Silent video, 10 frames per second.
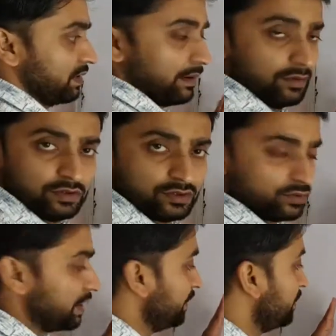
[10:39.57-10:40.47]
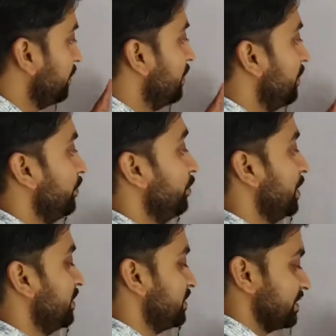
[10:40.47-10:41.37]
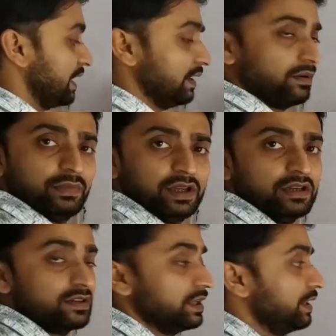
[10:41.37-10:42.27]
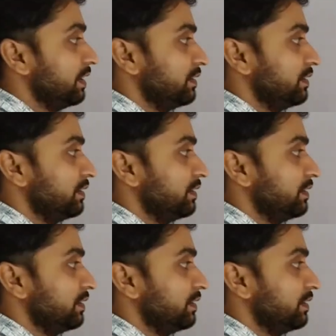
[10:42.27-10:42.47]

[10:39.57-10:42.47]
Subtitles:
Have you understood? I think you are understanding very easily.